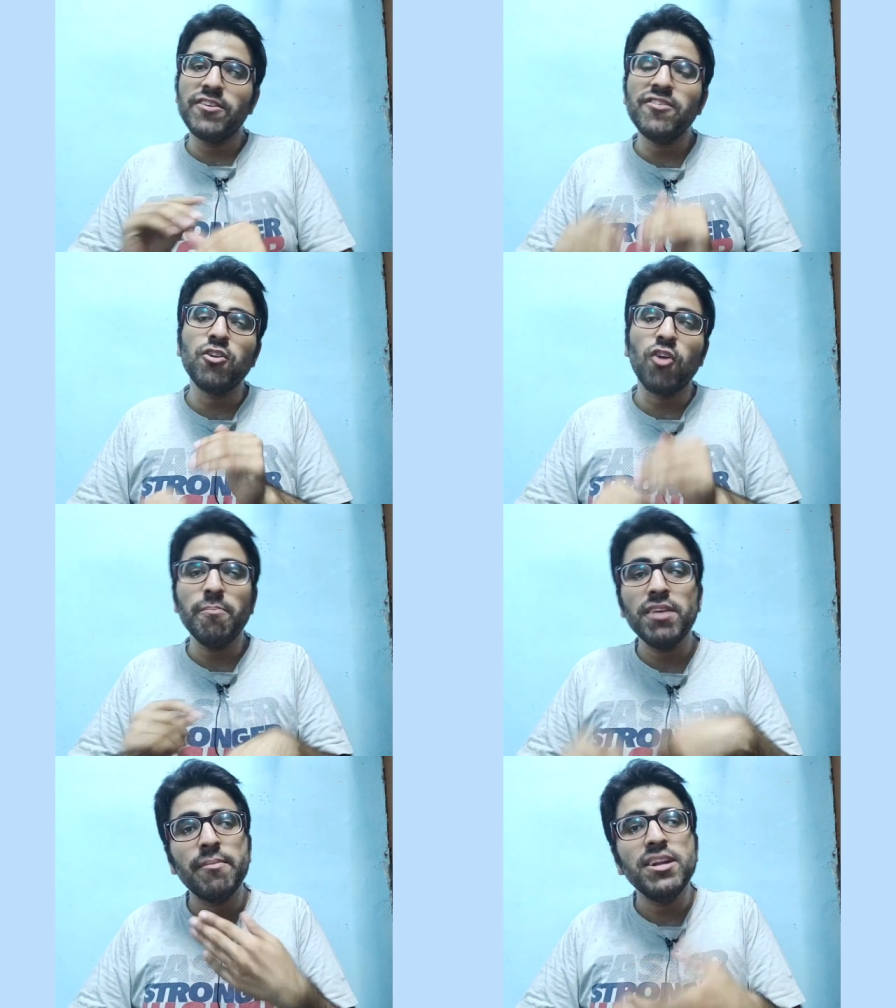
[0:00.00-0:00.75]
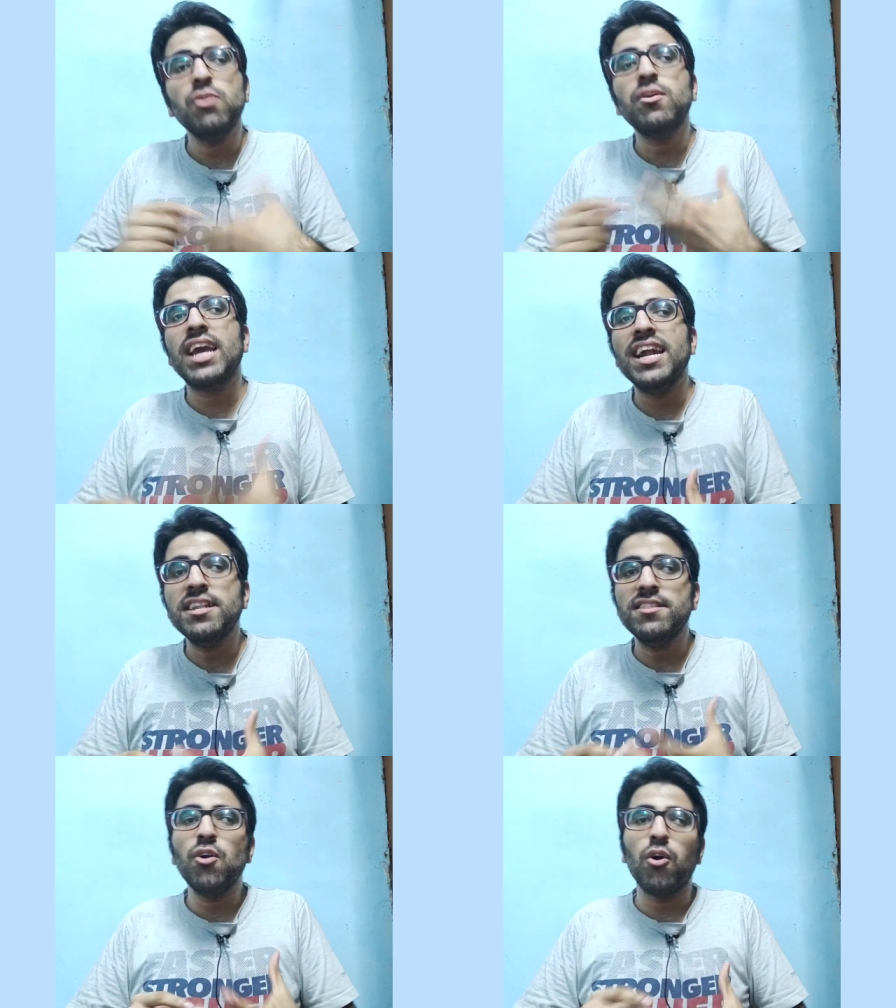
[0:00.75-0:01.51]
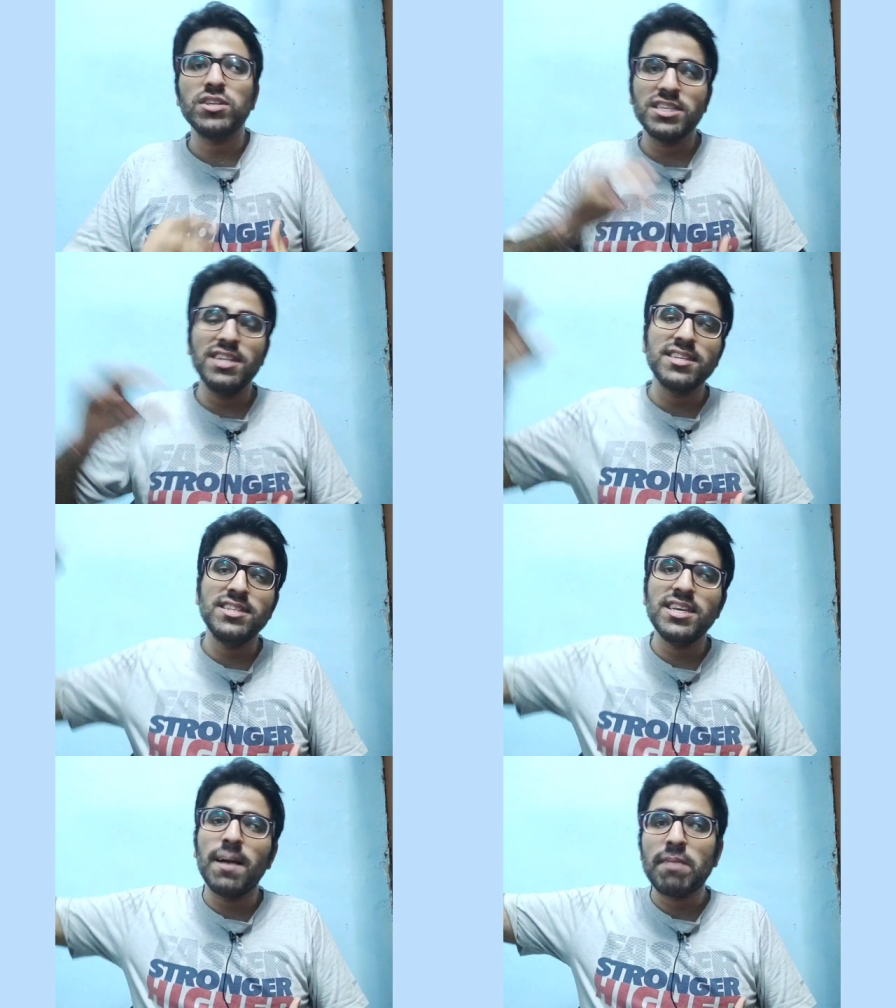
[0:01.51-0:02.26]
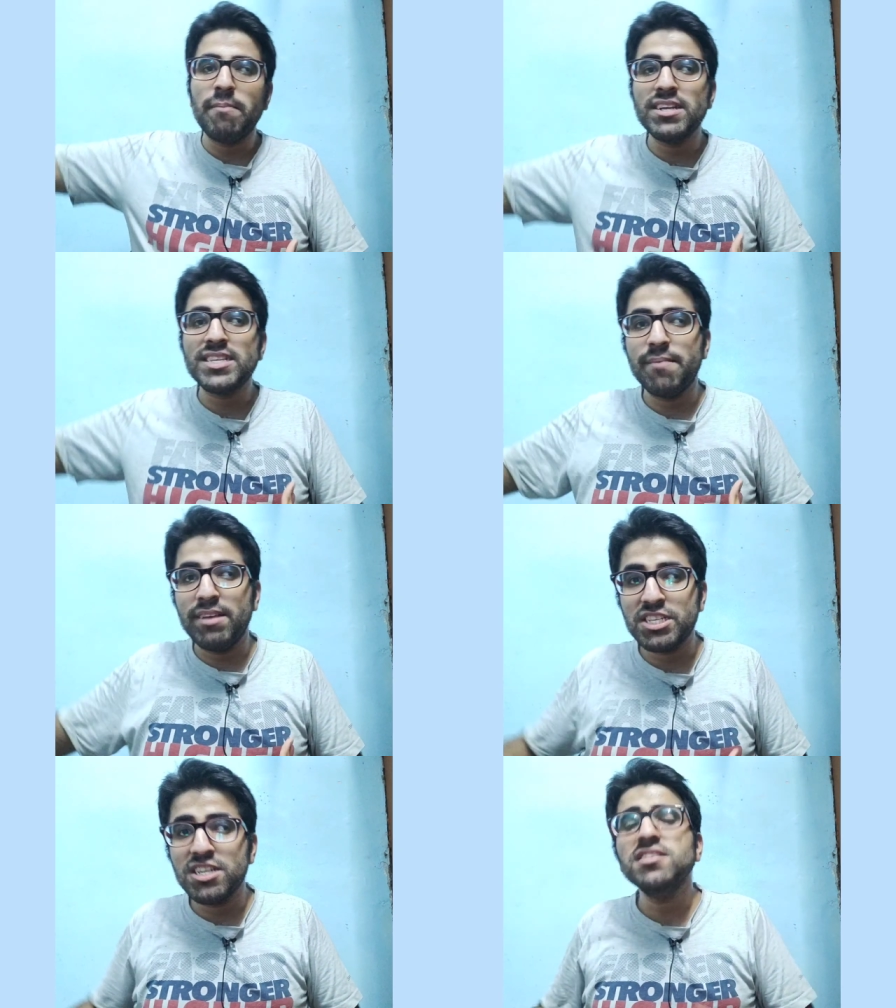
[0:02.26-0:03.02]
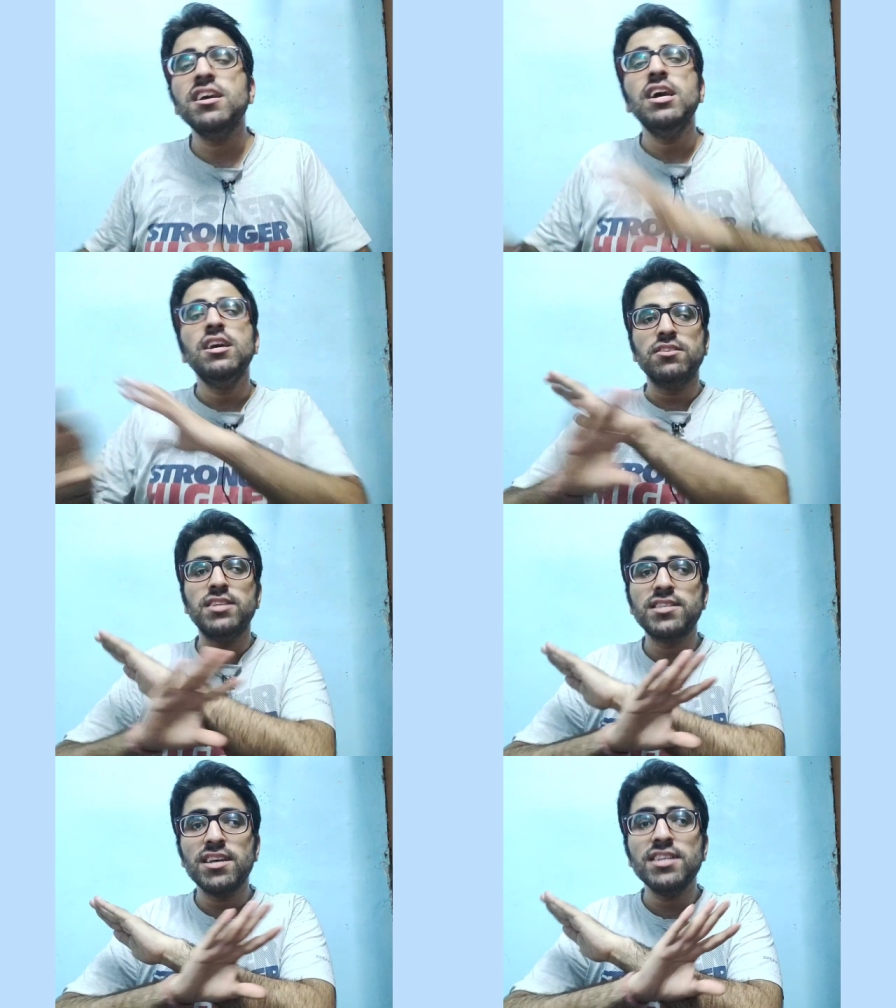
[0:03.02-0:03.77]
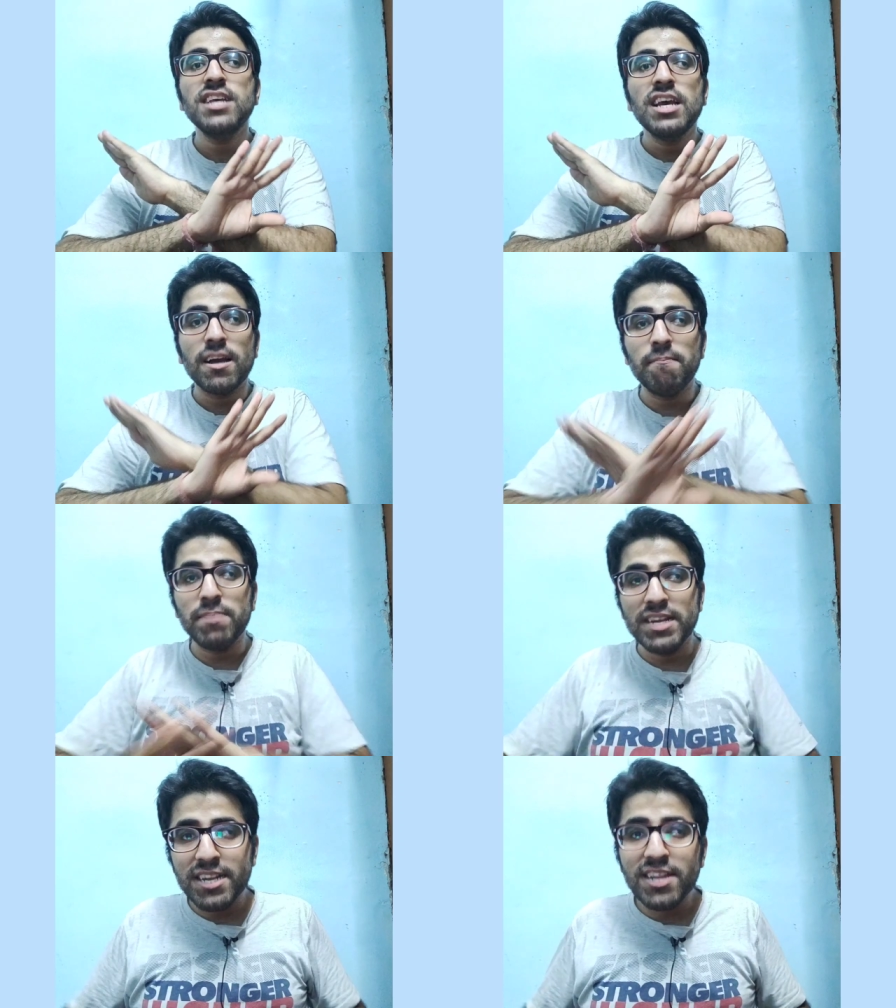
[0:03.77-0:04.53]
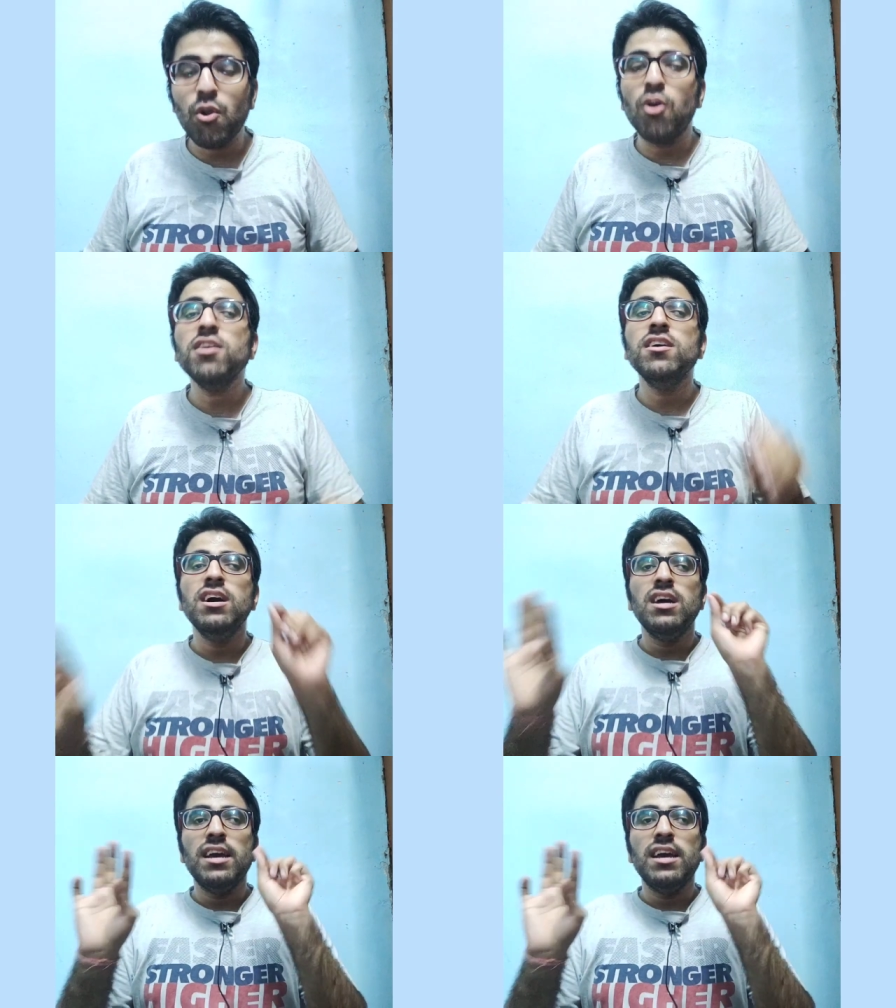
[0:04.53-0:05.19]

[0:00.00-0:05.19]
we will not be able to get the hostels in the upcoming semesters. So this is completely wrong.